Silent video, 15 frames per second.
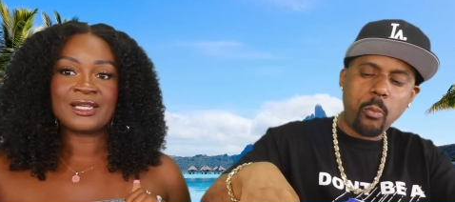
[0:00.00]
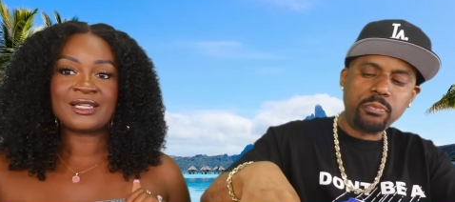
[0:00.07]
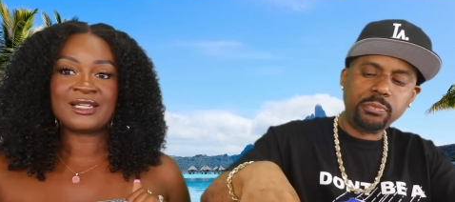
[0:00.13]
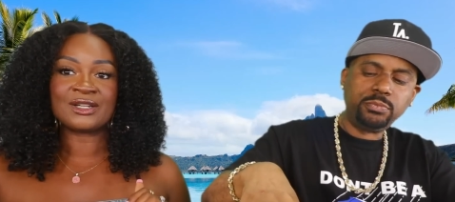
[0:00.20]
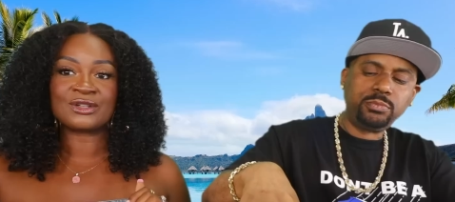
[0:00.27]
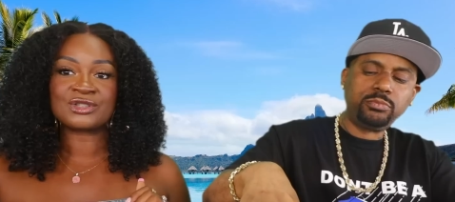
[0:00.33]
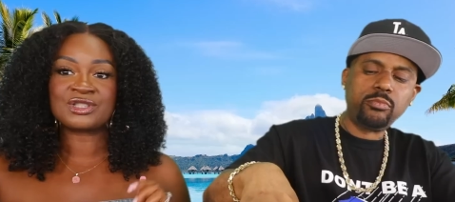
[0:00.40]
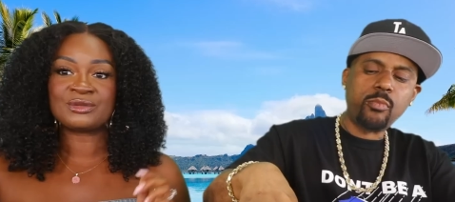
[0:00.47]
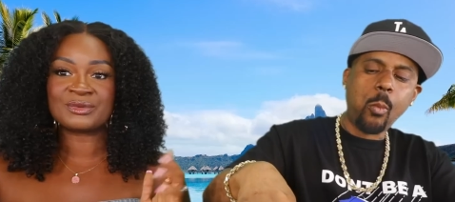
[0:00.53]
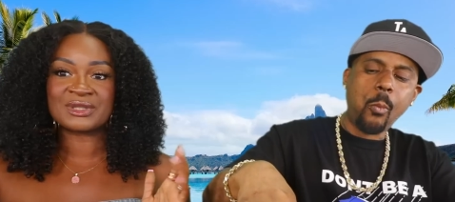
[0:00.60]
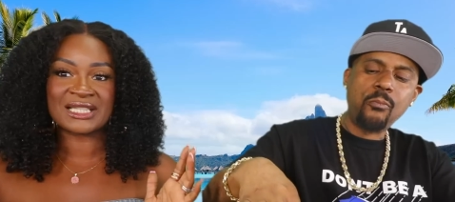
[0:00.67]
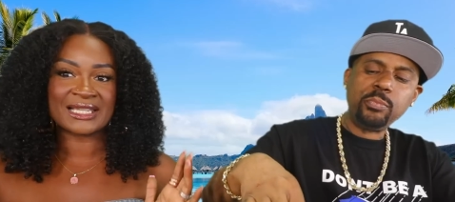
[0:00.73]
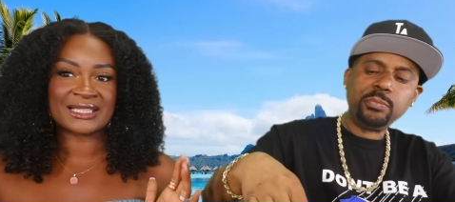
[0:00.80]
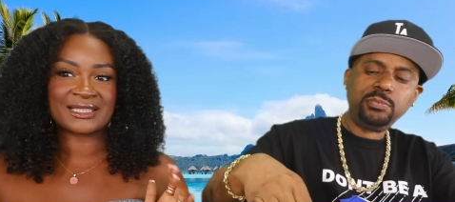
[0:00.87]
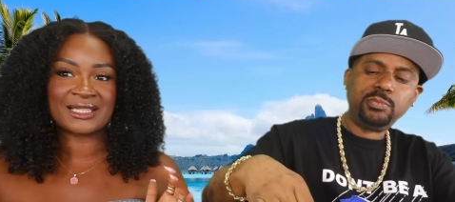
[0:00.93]
Speaker 1: You know, she was
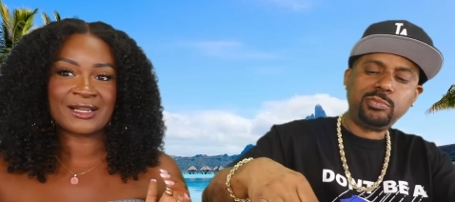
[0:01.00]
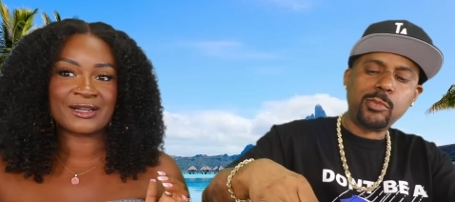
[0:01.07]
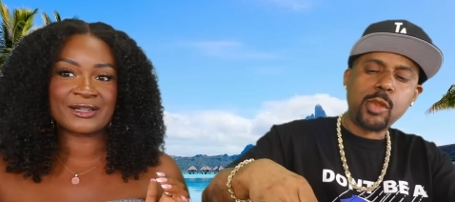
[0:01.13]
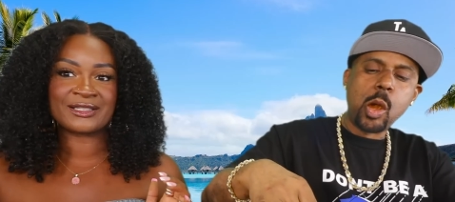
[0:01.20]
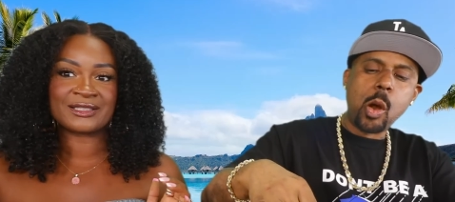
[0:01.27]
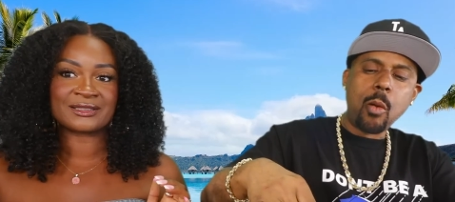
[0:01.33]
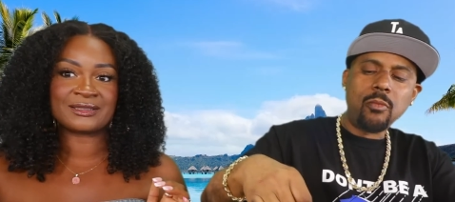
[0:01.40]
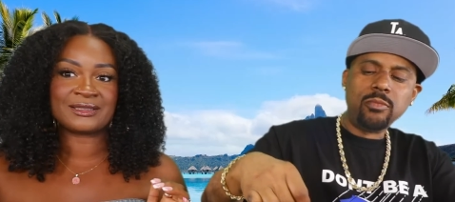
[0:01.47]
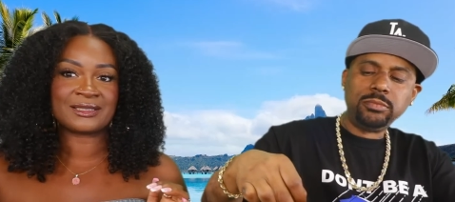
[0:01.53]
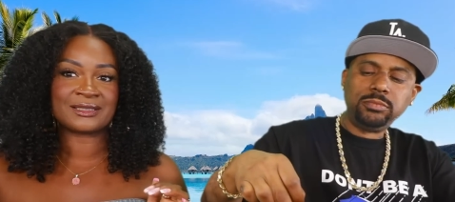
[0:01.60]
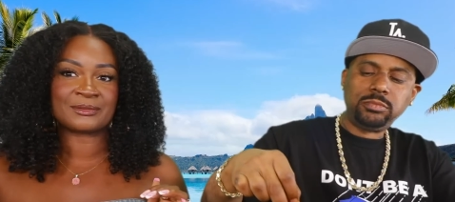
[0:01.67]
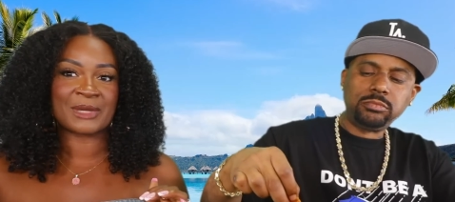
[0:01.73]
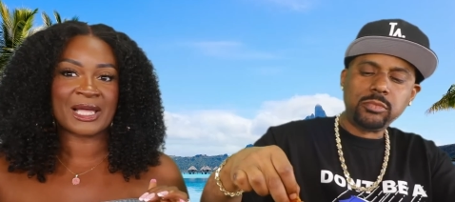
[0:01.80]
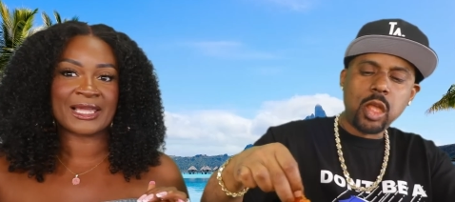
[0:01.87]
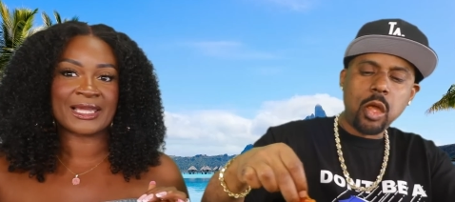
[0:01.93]
like daring
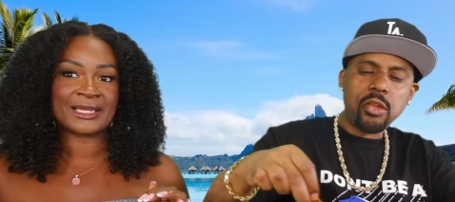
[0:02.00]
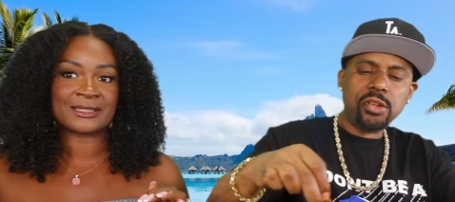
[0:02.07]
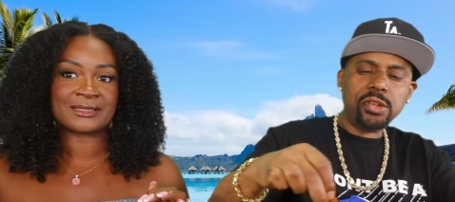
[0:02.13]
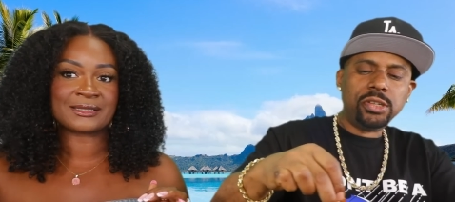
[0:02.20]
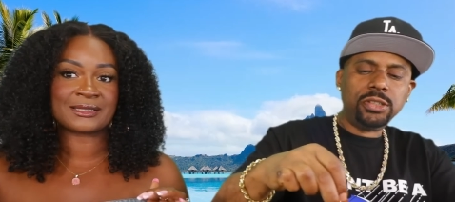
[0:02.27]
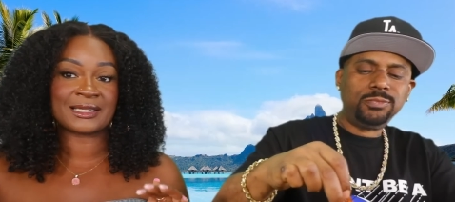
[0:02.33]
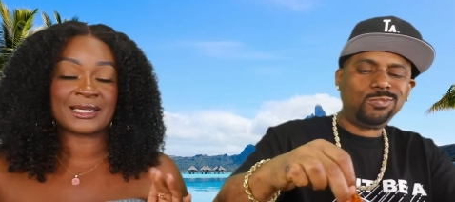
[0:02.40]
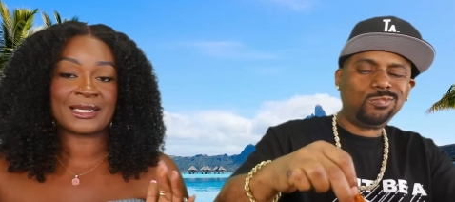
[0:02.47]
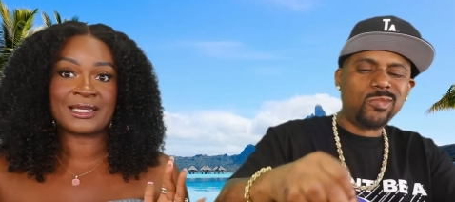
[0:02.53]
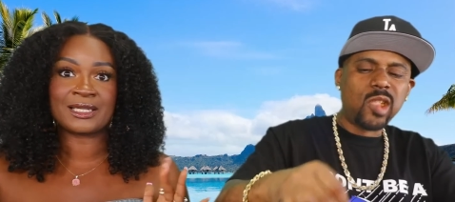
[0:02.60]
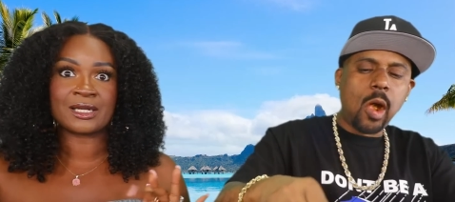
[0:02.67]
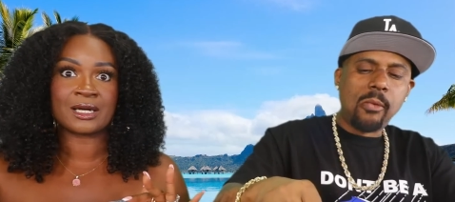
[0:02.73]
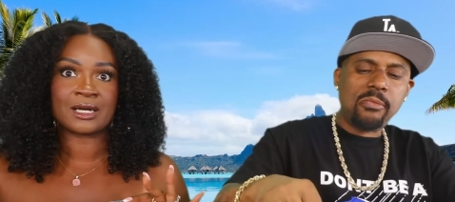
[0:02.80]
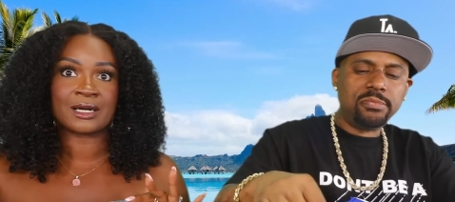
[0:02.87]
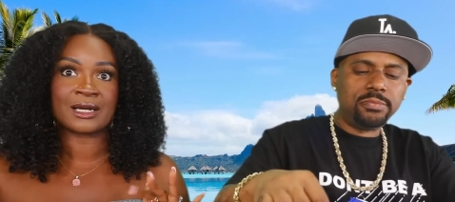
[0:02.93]
him, I guess, to
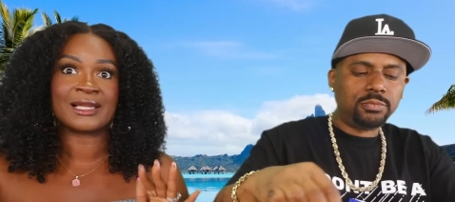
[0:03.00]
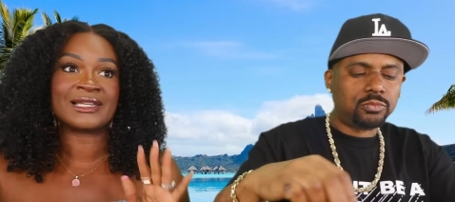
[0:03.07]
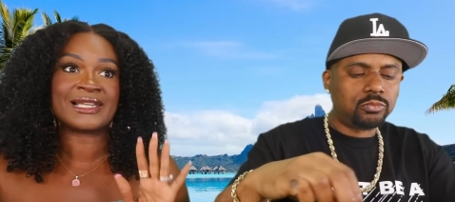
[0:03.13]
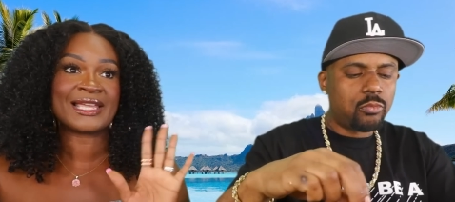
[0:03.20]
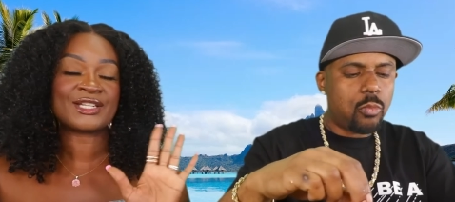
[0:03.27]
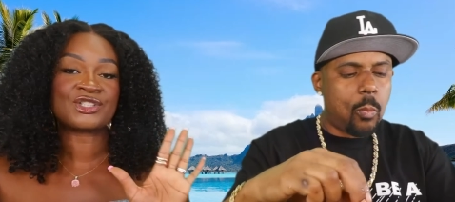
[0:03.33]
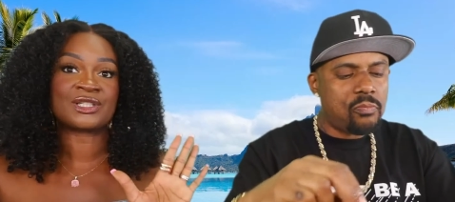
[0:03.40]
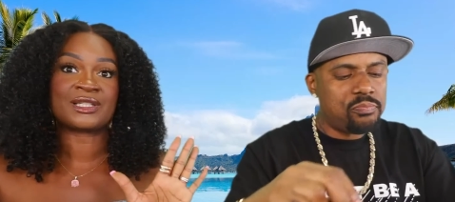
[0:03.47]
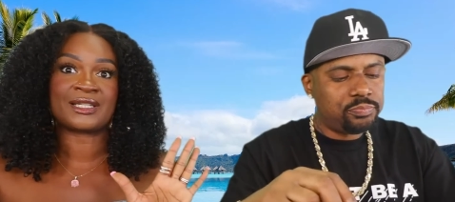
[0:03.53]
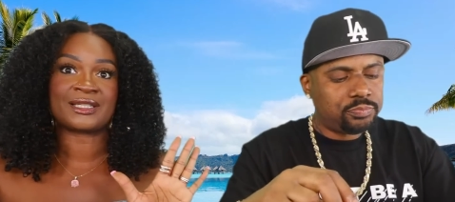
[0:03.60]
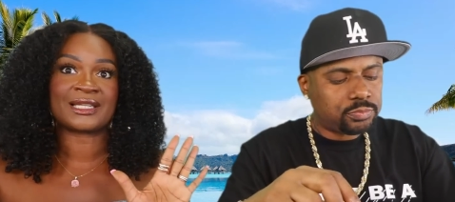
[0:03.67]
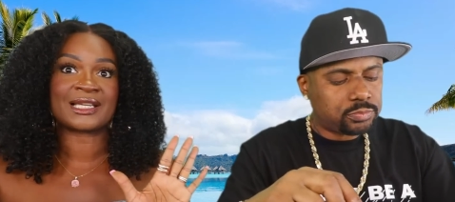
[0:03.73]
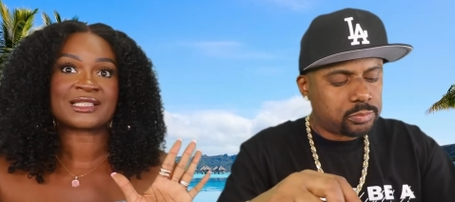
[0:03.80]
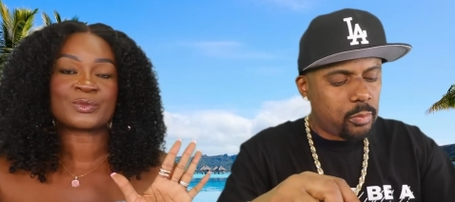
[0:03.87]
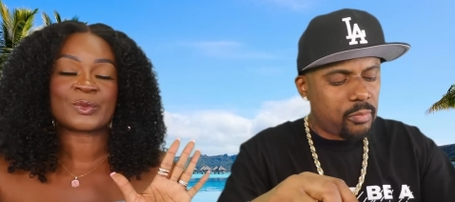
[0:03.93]
hit her. Allegedly,
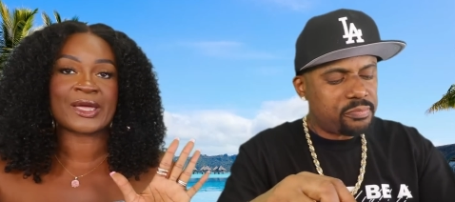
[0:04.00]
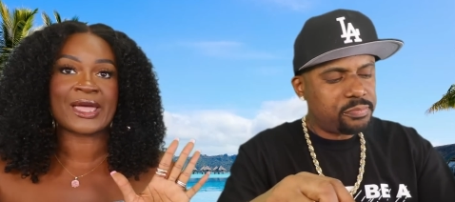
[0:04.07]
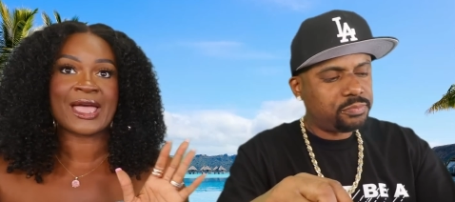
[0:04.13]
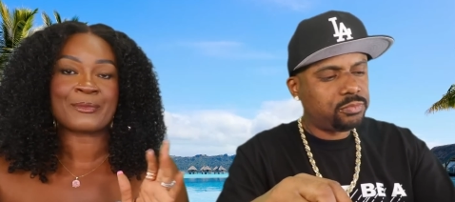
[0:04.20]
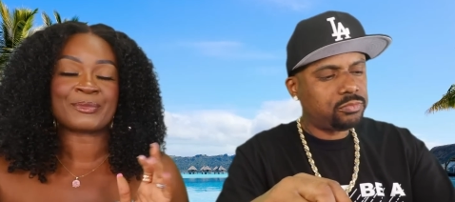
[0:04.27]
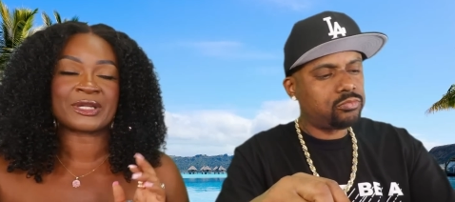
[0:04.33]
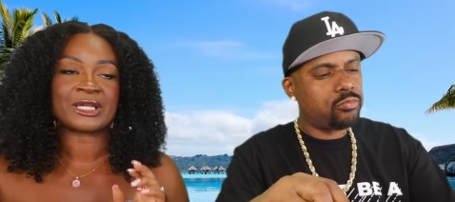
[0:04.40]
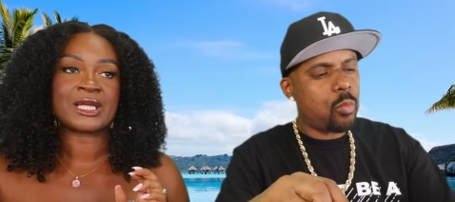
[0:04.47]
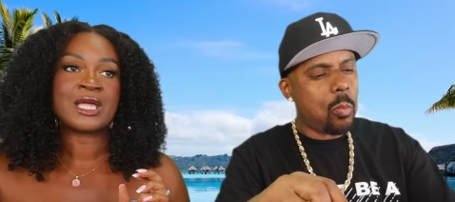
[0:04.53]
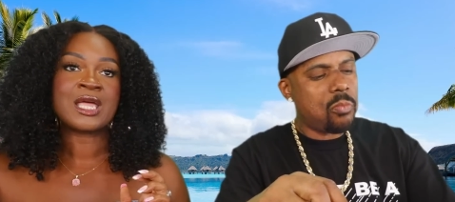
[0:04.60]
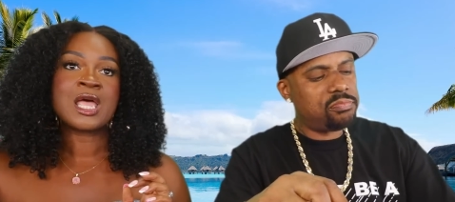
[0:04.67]
that's what happened.